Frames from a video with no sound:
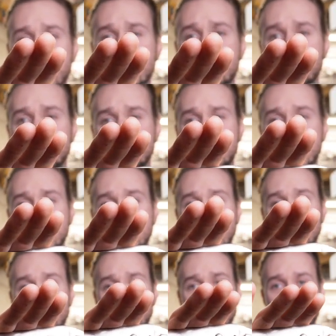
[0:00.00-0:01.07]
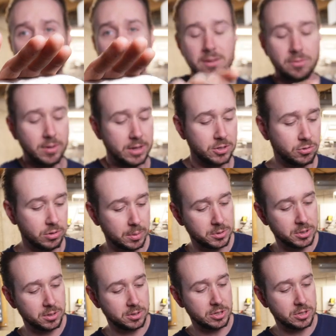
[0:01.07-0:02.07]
think are six inch set of vice grips.